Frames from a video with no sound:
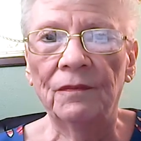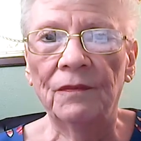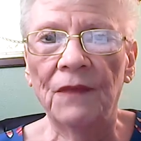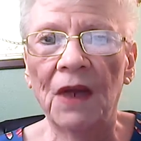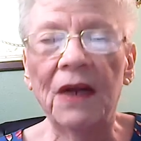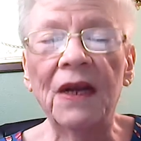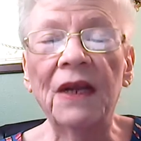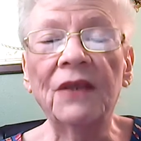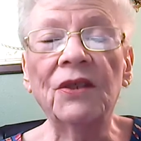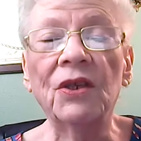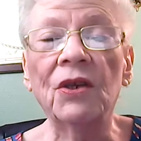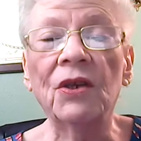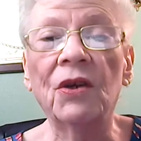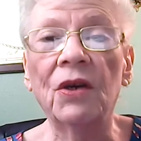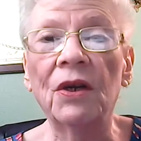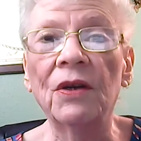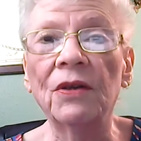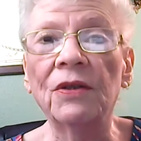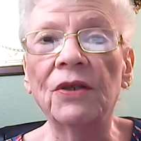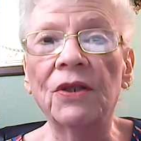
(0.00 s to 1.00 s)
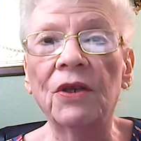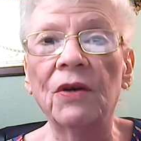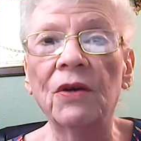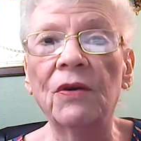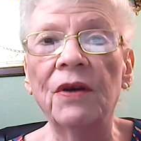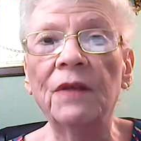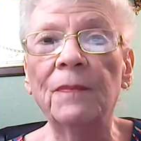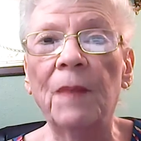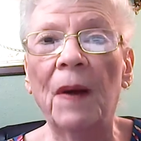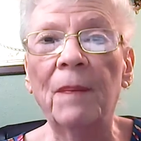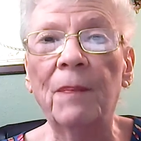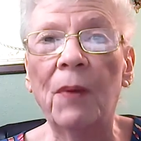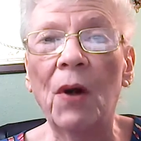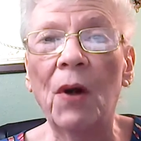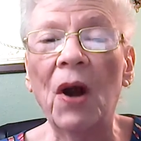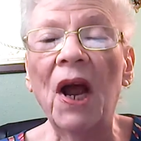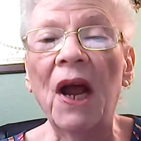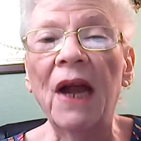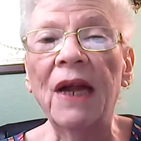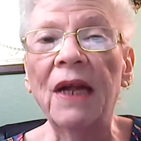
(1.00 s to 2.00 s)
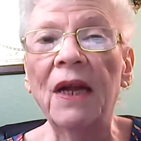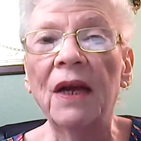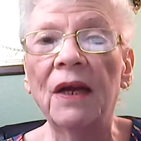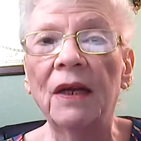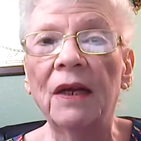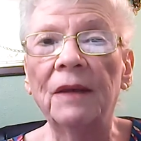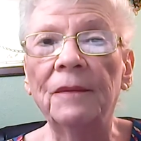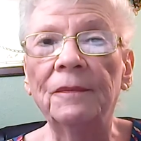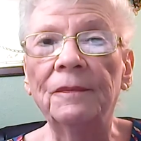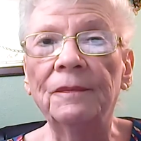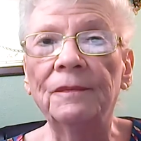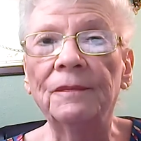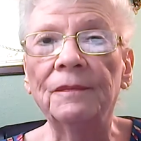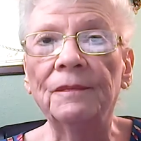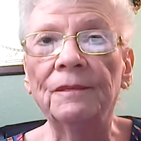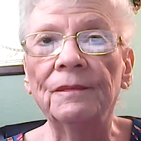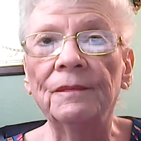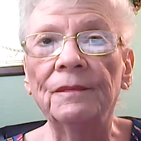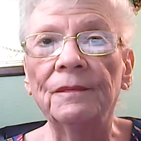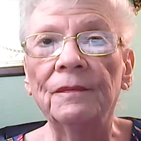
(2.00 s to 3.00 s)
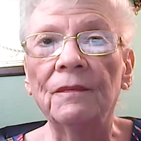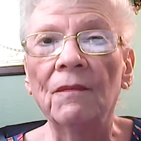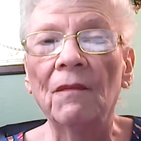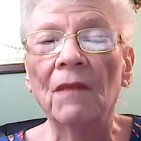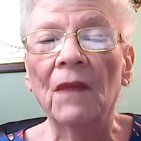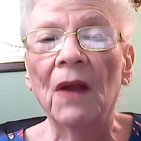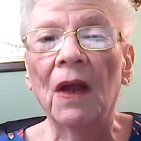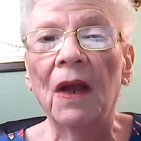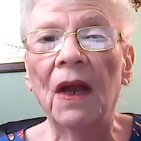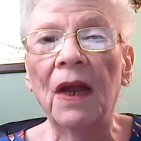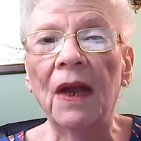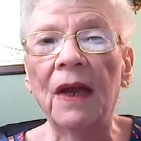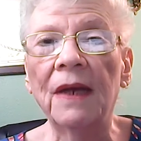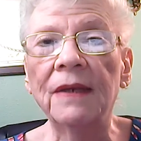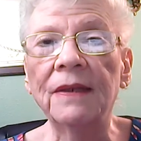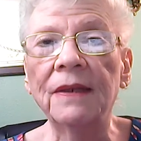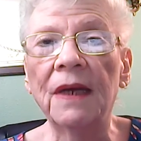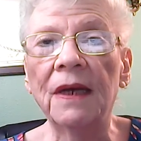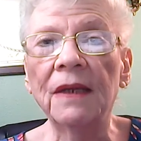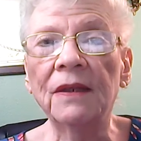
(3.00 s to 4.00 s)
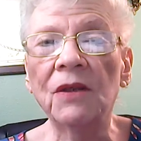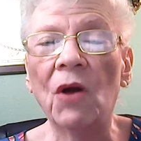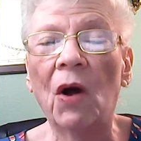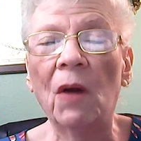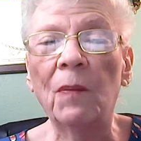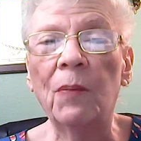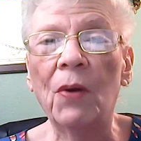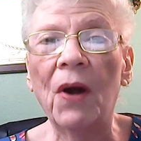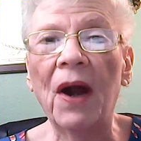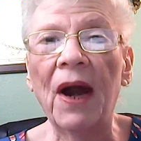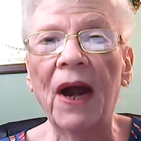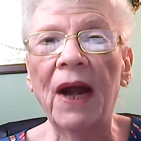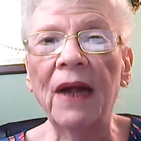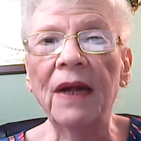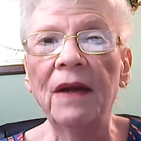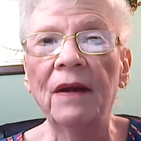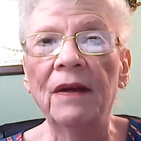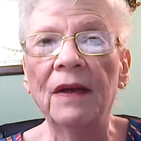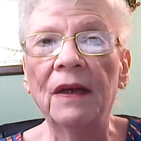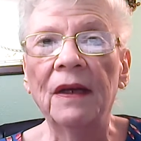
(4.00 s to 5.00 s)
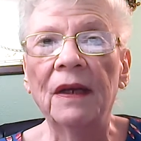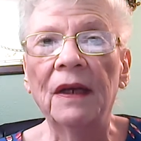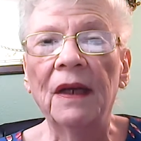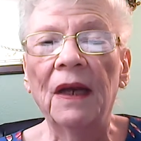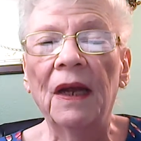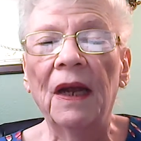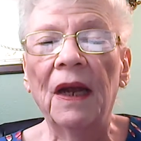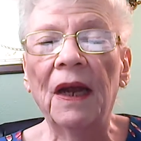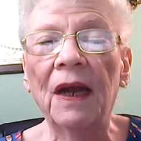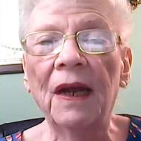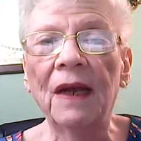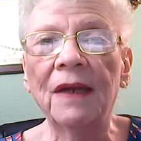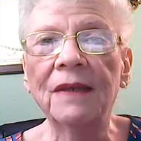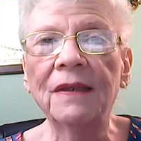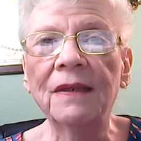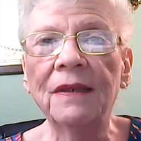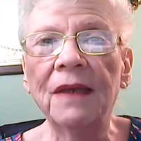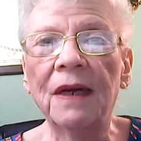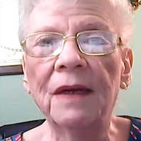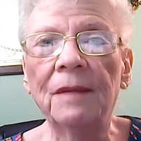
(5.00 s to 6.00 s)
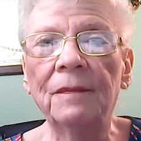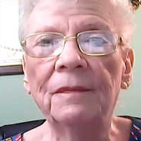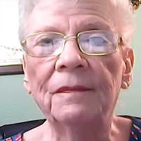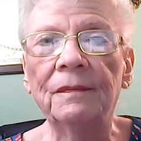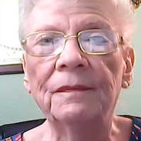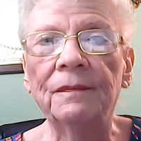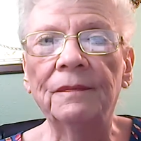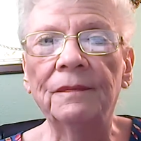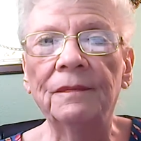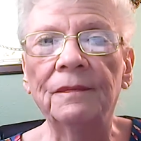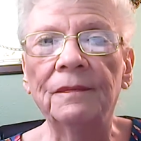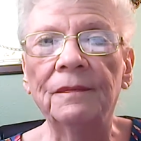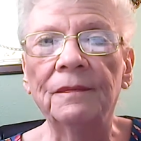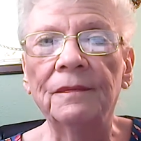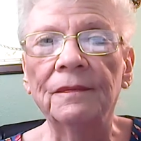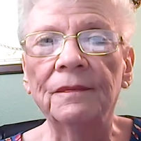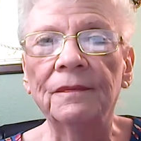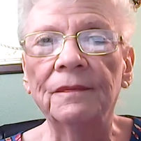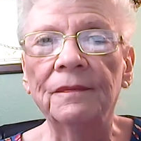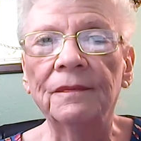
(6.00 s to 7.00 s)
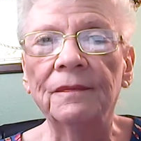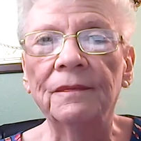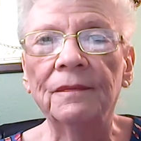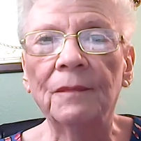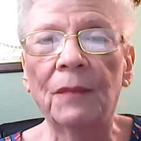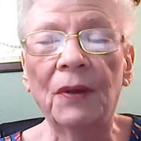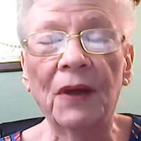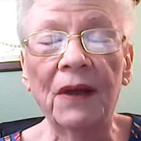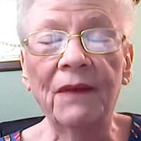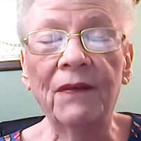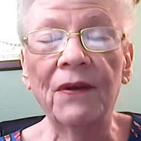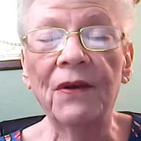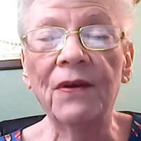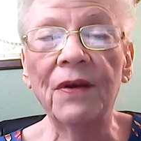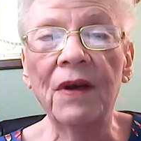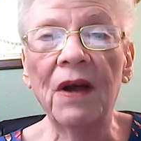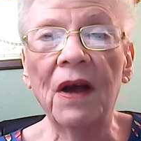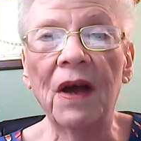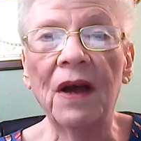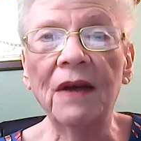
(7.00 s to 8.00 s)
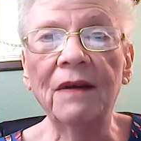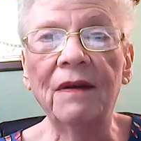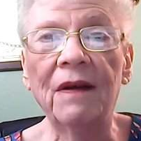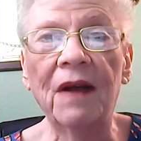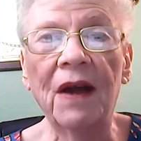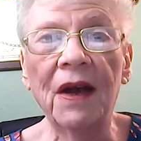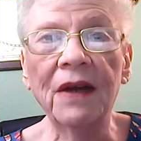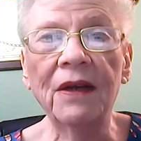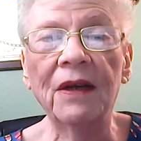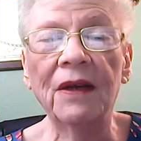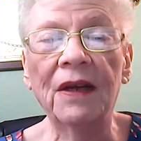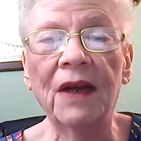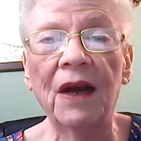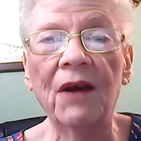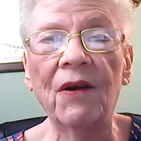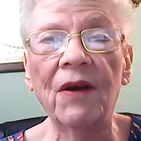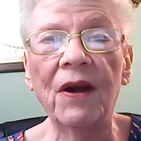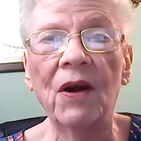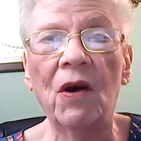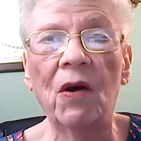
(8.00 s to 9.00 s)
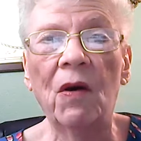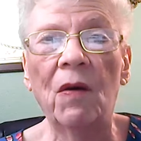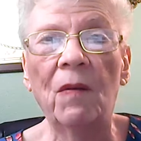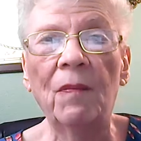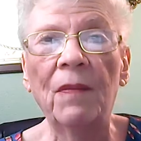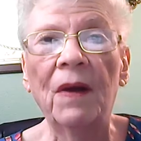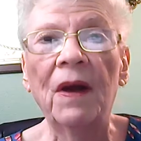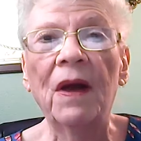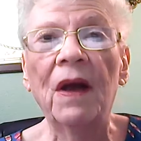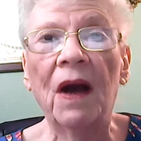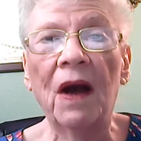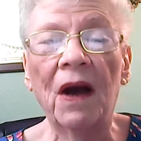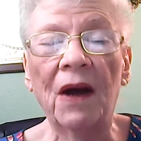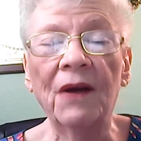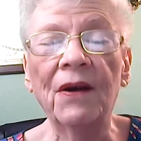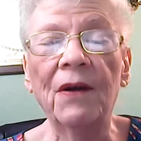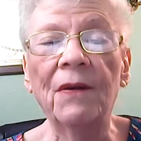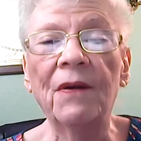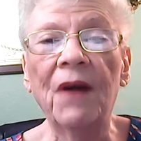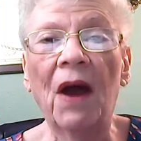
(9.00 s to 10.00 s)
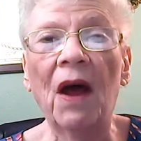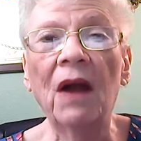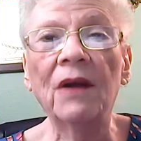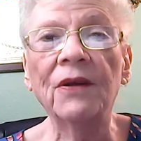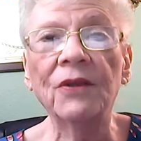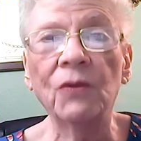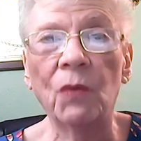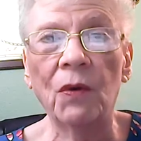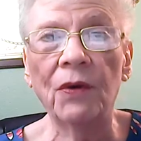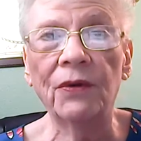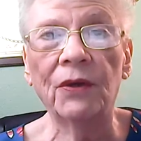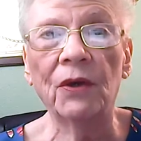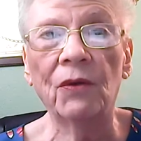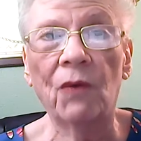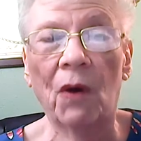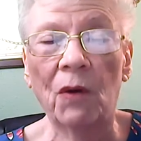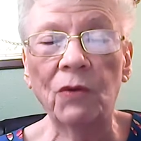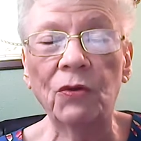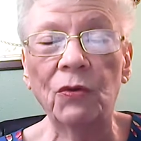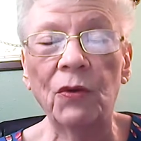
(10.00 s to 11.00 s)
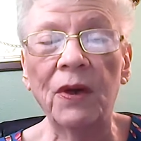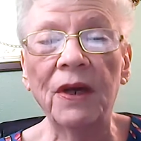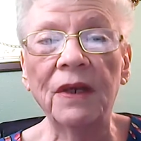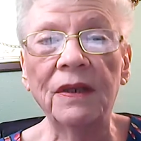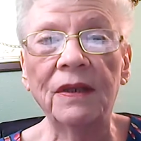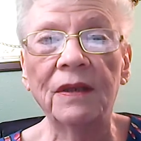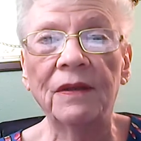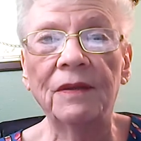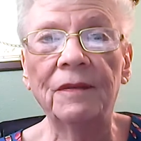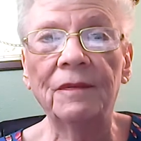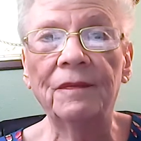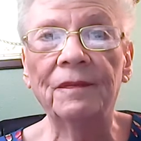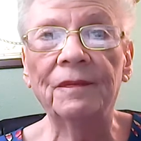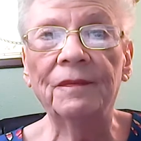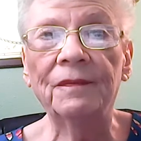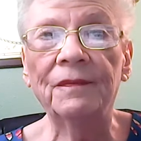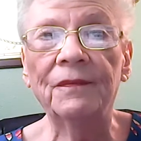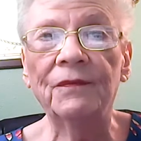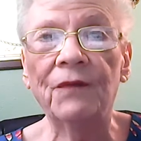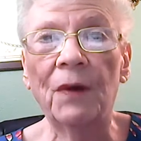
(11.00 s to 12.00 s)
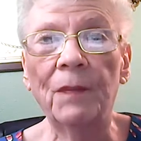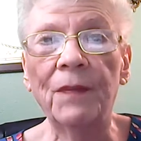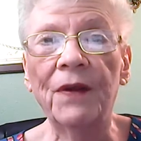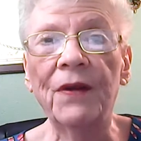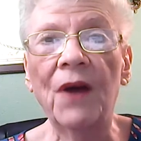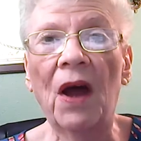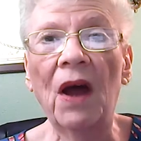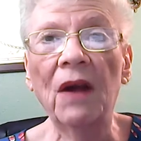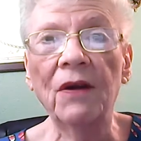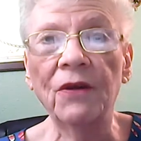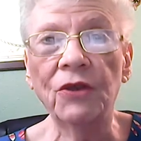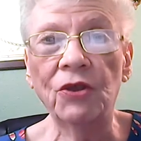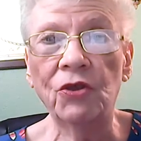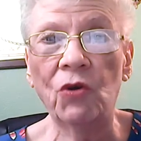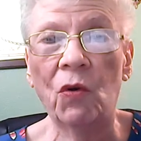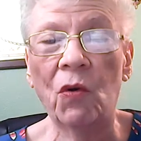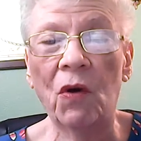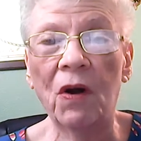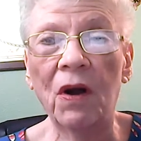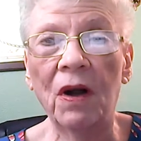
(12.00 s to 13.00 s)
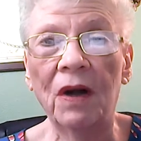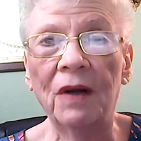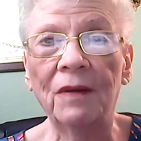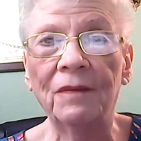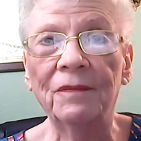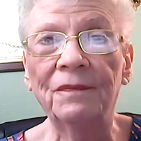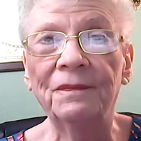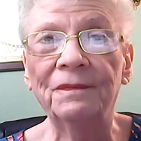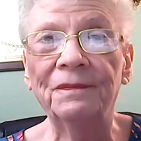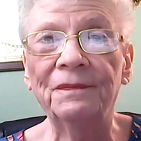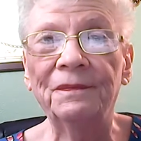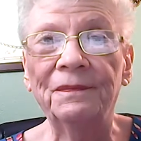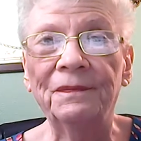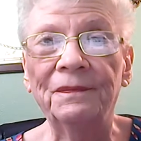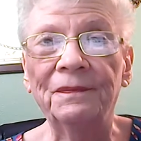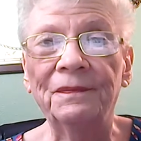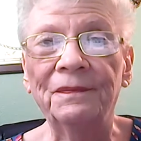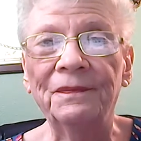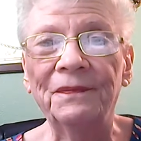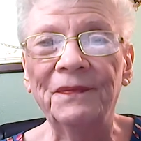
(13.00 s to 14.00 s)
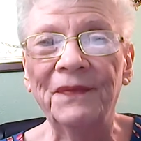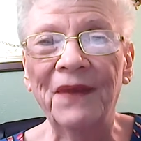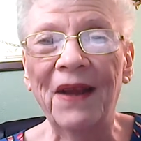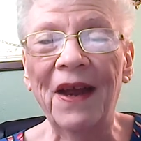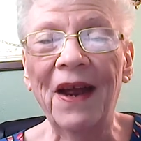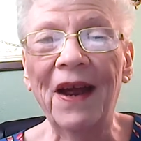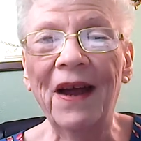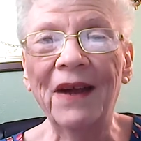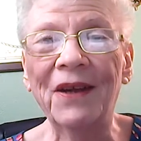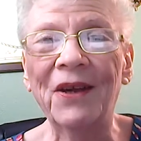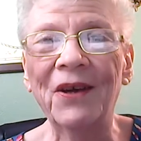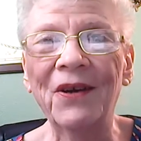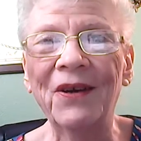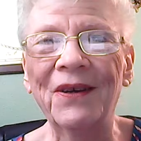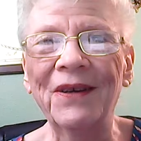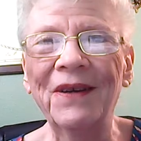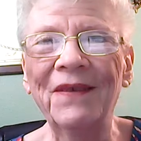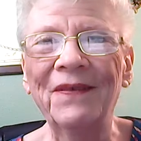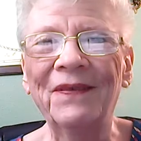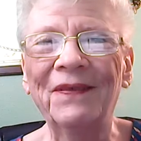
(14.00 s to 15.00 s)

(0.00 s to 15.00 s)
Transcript: And it's a good little scooter. It's by Pride. And uh, it's called Pride. And uh, believe it or not, I could carry home a $100 worth of groceries from the dollar store. Yeah, I could.